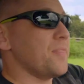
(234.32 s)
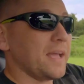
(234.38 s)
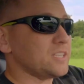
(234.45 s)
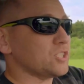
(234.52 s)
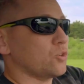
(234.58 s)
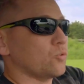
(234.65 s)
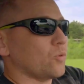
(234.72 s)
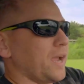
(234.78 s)

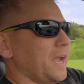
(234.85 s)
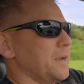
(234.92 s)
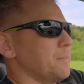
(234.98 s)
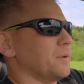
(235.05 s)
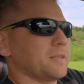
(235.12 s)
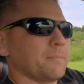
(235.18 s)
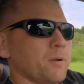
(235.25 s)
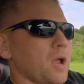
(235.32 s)
That's great,
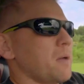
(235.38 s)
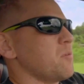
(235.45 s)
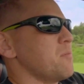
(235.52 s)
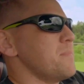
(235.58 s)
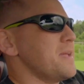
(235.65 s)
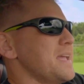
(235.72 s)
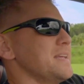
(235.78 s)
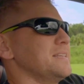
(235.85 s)
but the
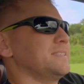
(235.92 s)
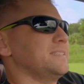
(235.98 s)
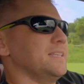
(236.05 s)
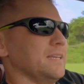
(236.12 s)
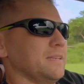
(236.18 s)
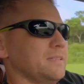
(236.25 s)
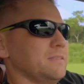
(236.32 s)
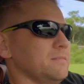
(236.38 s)
problem is
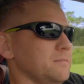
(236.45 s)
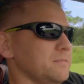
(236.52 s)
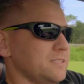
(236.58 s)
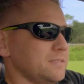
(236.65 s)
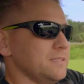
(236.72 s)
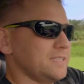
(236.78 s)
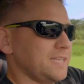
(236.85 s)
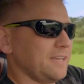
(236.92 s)
the
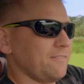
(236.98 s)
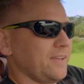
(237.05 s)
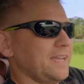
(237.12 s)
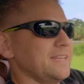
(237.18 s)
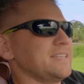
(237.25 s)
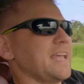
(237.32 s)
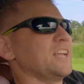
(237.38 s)
TVs